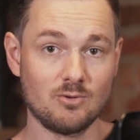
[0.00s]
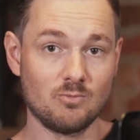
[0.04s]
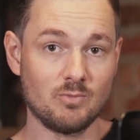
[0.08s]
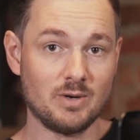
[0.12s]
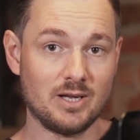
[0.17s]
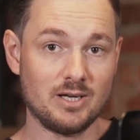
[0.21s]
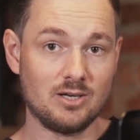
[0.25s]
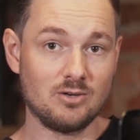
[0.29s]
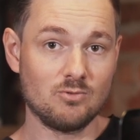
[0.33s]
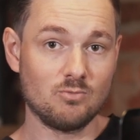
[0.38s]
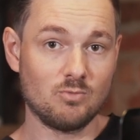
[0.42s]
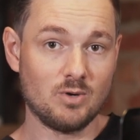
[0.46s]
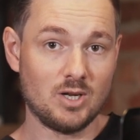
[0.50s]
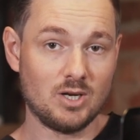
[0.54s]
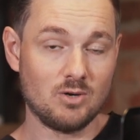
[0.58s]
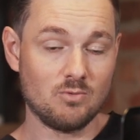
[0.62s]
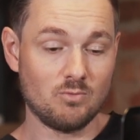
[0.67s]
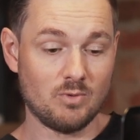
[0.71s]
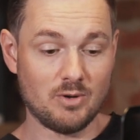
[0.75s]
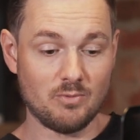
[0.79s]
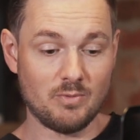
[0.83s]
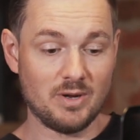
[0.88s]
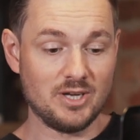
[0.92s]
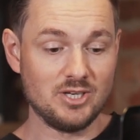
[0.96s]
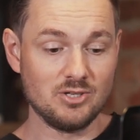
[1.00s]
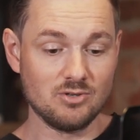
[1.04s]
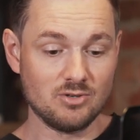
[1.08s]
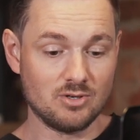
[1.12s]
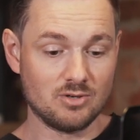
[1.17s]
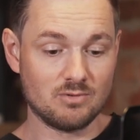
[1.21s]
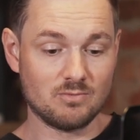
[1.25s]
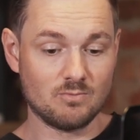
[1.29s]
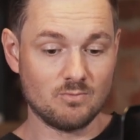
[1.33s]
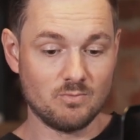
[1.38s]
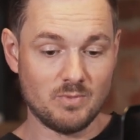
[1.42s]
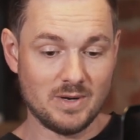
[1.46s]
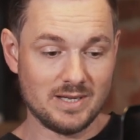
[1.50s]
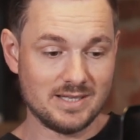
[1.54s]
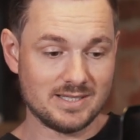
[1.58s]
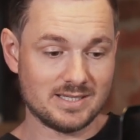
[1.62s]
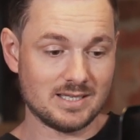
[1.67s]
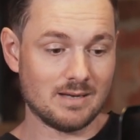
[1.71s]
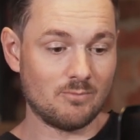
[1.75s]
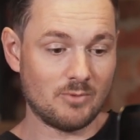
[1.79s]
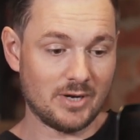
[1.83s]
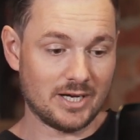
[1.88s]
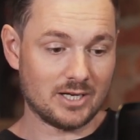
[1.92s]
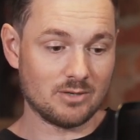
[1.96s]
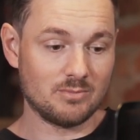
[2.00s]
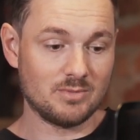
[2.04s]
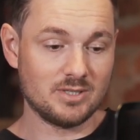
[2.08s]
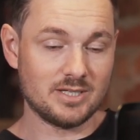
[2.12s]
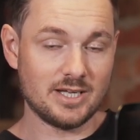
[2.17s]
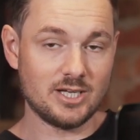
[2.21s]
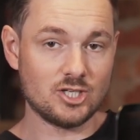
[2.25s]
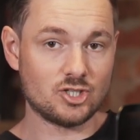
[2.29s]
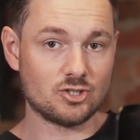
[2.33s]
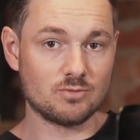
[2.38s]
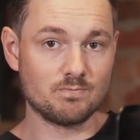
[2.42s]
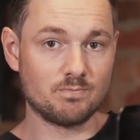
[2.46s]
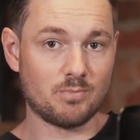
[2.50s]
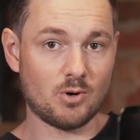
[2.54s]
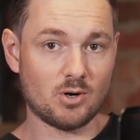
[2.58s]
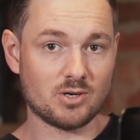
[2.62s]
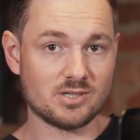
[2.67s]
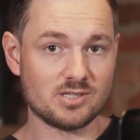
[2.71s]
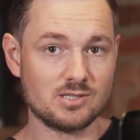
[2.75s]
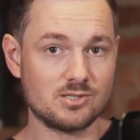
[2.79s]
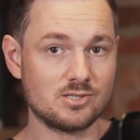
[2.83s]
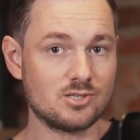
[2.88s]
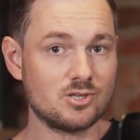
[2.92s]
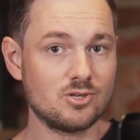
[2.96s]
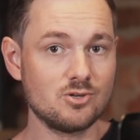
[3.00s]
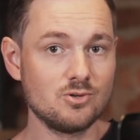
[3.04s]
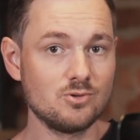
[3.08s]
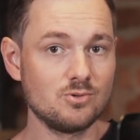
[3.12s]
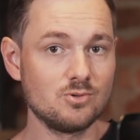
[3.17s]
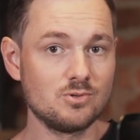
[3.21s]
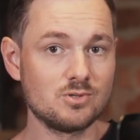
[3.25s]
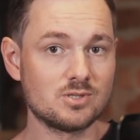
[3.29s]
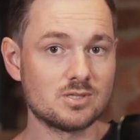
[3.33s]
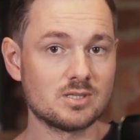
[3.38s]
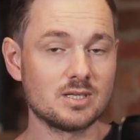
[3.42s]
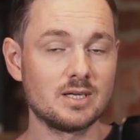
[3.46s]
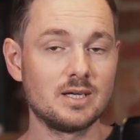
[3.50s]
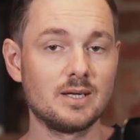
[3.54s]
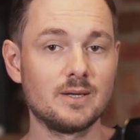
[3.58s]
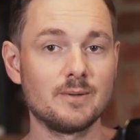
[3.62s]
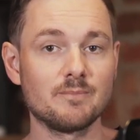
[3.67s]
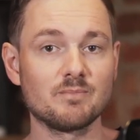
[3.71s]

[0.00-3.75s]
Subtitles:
When some recommendation box is used